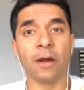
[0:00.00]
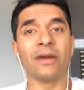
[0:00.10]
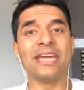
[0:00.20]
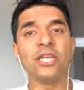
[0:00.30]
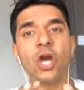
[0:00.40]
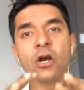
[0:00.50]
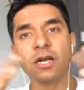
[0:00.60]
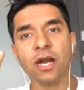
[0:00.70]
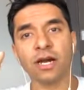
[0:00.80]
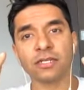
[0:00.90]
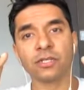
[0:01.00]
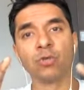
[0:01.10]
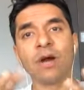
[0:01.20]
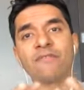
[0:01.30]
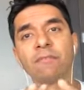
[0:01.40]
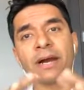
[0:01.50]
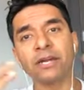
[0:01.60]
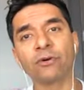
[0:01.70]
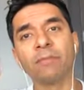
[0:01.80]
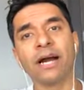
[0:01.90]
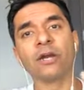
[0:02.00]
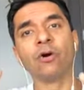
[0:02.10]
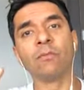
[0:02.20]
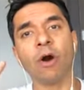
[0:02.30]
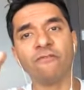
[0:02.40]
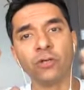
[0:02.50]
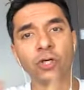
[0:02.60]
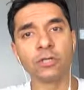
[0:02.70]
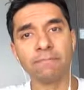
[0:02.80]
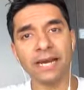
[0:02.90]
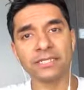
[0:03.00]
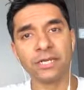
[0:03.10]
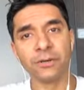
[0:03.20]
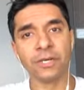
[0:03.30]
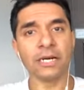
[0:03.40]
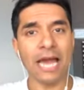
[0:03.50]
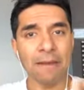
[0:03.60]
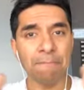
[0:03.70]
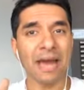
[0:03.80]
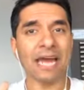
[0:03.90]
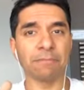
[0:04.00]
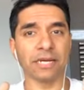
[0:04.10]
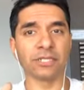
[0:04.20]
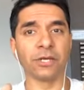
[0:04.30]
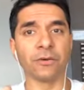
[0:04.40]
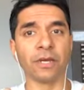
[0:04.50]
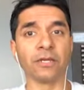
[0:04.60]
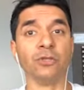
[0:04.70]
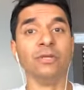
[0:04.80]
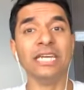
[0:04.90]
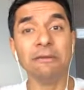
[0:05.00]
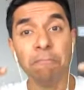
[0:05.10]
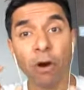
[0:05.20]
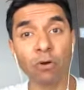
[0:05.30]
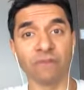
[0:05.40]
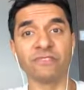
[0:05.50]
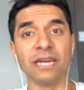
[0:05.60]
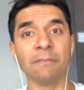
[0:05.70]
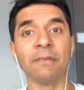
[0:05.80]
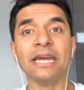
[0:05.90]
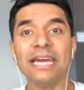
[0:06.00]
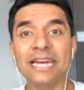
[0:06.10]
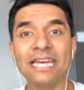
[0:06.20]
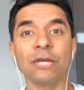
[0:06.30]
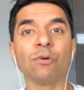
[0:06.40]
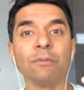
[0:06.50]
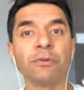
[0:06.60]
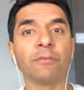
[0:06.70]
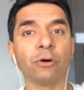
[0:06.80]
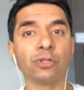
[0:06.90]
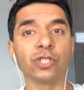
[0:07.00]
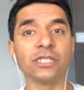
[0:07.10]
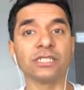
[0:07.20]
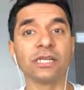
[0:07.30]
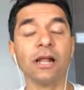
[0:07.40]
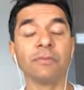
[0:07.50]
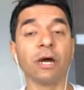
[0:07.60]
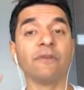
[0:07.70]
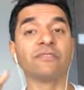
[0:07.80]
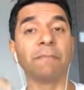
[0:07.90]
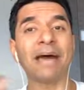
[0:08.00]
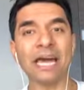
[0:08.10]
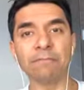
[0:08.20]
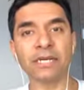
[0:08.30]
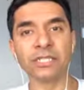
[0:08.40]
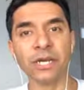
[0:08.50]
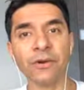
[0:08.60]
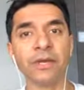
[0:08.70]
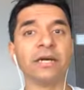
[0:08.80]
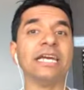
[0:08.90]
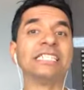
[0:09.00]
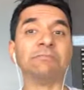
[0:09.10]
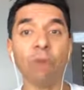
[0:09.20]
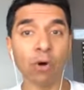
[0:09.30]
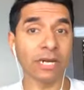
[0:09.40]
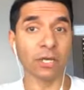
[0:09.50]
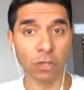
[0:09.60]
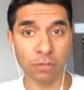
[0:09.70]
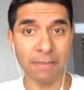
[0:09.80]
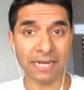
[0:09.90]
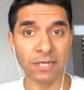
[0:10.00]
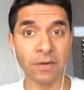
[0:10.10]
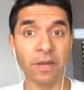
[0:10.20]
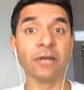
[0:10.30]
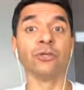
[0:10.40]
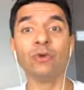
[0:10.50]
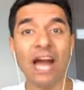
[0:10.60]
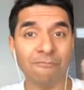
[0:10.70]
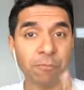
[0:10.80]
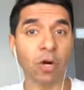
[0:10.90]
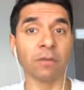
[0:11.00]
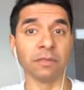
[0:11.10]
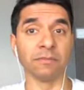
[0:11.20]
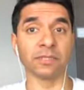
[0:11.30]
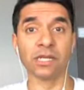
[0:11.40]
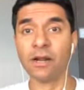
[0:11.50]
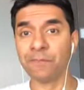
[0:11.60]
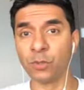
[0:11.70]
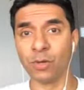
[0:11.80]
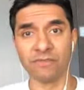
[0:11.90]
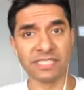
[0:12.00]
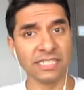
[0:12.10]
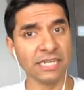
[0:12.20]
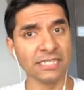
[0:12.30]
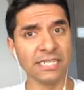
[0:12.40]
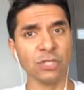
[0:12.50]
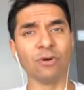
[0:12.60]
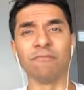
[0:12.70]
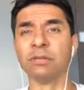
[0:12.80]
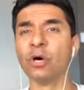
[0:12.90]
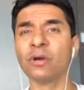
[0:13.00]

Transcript: Now in your gut, you have a microbiome of good bacteria and bad bacteria. You need both of them in equal proportions. Now if the bad bacteria is more than the good bacteria, you have problems. You have acidity, you have